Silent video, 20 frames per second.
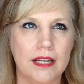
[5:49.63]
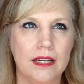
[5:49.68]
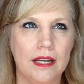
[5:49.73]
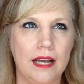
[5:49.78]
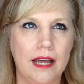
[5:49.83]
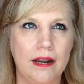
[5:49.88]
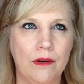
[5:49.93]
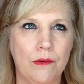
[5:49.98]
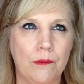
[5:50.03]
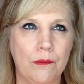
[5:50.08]

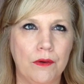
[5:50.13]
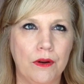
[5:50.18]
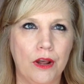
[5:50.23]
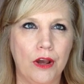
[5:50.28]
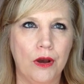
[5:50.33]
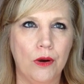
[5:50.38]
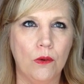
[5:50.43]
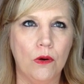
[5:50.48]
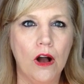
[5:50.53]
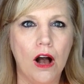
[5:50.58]
I don't
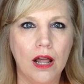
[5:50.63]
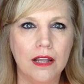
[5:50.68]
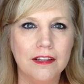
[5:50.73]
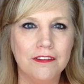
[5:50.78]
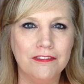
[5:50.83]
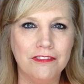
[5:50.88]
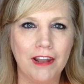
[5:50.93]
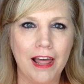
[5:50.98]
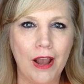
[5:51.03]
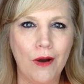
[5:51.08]
know,
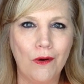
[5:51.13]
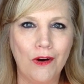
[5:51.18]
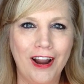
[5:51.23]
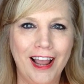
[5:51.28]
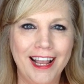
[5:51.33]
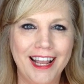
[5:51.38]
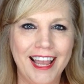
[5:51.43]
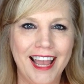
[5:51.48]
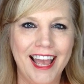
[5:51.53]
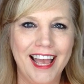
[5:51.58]
cauliflower,
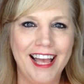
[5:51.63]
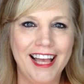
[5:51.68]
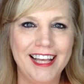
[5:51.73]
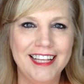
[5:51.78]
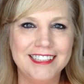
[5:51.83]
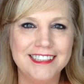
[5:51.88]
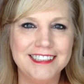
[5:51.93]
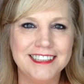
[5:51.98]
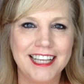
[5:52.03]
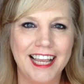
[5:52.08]
I
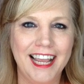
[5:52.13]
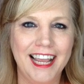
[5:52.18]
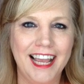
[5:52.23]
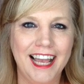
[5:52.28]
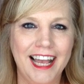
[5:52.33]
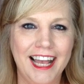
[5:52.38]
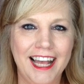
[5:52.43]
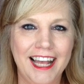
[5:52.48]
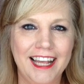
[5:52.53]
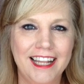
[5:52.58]
guess,
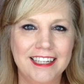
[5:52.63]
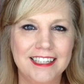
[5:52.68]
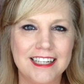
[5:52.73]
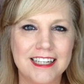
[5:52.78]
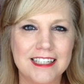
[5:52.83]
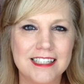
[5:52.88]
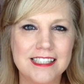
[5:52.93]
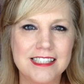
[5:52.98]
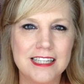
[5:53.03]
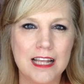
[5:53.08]

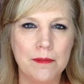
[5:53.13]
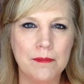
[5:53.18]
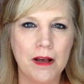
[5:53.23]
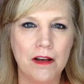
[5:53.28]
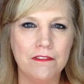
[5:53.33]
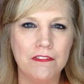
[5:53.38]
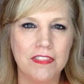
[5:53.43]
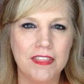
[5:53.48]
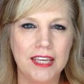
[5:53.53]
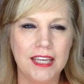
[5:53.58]
and some
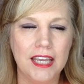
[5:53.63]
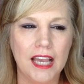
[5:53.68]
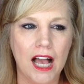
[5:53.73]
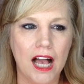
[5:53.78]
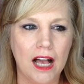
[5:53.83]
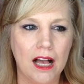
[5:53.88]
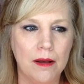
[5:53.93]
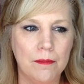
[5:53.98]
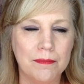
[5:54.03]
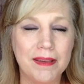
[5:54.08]
of the
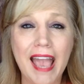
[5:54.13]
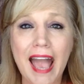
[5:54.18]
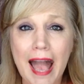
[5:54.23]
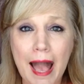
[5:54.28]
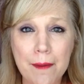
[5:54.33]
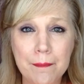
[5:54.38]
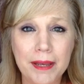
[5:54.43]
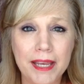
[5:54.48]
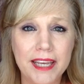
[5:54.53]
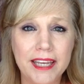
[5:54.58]

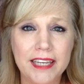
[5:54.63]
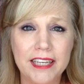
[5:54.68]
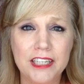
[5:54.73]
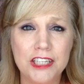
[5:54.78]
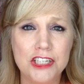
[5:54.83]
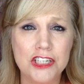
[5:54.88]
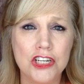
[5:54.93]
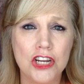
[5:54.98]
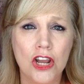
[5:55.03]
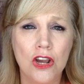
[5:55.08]

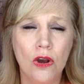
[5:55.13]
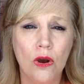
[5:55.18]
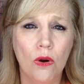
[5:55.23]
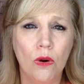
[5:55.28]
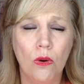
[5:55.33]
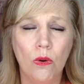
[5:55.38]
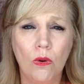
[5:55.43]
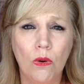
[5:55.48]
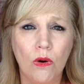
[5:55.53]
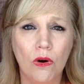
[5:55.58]
cabbage,
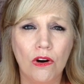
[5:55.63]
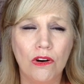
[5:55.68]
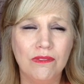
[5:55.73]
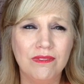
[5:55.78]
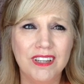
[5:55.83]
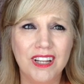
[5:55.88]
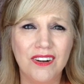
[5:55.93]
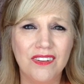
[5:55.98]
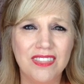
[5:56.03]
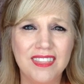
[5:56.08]

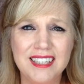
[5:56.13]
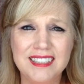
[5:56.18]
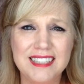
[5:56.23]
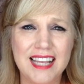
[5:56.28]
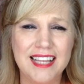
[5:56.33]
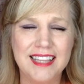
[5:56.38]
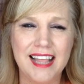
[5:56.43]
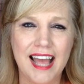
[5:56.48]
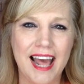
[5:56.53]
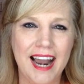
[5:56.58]
or, things
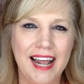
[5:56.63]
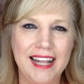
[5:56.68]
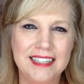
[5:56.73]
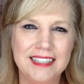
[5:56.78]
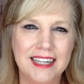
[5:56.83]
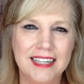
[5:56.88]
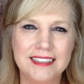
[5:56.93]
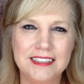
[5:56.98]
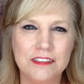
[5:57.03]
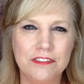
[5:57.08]
like that.
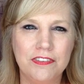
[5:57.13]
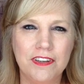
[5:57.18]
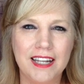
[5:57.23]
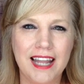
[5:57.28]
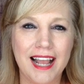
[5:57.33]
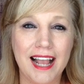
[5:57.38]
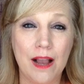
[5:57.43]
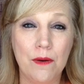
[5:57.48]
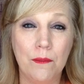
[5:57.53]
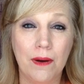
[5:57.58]
I just feel
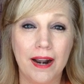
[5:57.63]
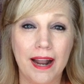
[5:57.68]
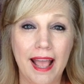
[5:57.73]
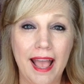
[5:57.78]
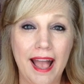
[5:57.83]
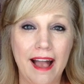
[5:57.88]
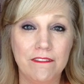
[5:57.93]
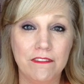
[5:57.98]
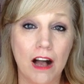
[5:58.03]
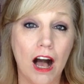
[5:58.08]
like I want to
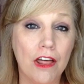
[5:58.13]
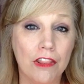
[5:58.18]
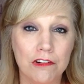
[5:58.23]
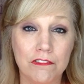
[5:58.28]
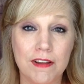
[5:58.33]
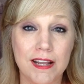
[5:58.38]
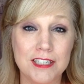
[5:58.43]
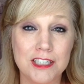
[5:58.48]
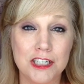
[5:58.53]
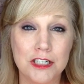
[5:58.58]
have
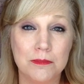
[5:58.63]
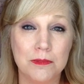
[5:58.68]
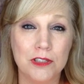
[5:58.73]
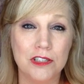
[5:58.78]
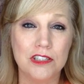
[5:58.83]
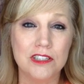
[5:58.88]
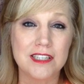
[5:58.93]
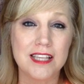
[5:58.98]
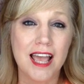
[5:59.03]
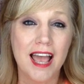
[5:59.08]
other
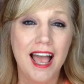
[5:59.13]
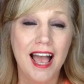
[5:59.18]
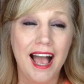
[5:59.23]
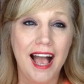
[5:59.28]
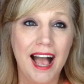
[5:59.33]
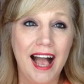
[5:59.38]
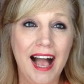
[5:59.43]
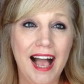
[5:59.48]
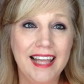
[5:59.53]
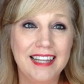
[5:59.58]
vegetables.
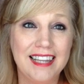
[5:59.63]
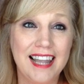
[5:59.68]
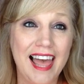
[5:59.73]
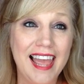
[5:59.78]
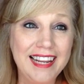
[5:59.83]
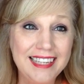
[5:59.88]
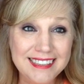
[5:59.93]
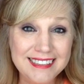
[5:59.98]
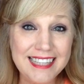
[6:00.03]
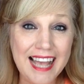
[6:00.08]
I
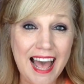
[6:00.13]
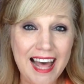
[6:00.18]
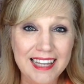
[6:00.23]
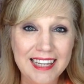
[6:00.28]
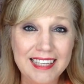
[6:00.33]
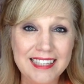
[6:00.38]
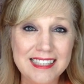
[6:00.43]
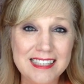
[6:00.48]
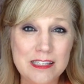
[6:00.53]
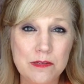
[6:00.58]
like
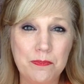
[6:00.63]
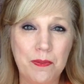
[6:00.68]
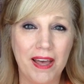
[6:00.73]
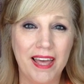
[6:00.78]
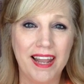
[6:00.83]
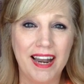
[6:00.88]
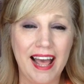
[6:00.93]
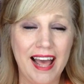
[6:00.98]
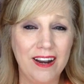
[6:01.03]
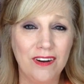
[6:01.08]
salads,
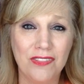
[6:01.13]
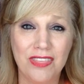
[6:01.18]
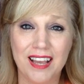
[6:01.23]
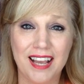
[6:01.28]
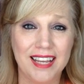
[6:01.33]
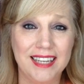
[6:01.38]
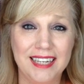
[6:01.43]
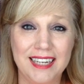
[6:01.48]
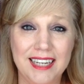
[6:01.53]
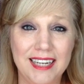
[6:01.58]
but I don't
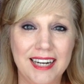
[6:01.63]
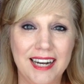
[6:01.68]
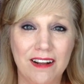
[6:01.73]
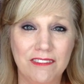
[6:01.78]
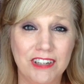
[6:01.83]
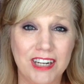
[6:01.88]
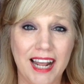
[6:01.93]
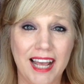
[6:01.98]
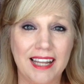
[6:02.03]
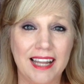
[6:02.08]
think I could eat it
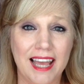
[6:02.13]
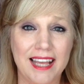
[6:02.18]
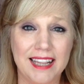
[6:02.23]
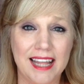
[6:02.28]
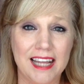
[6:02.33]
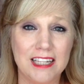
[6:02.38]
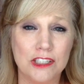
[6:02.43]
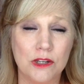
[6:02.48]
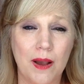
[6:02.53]
every day like that.